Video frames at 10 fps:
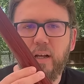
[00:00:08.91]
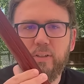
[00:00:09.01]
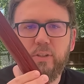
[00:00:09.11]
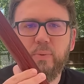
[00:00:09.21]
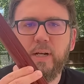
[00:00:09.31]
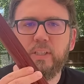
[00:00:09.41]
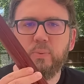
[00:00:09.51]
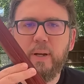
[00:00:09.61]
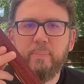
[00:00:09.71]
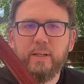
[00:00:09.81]
two-edged
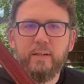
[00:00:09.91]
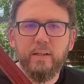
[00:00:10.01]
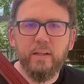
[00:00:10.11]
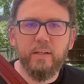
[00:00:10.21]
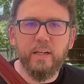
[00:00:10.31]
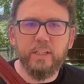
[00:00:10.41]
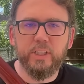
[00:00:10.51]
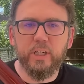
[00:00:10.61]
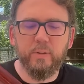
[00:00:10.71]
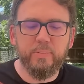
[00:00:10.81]
weapon, nice
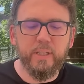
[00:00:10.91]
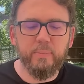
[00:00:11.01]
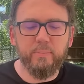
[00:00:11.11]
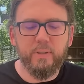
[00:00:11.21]
sharp tip.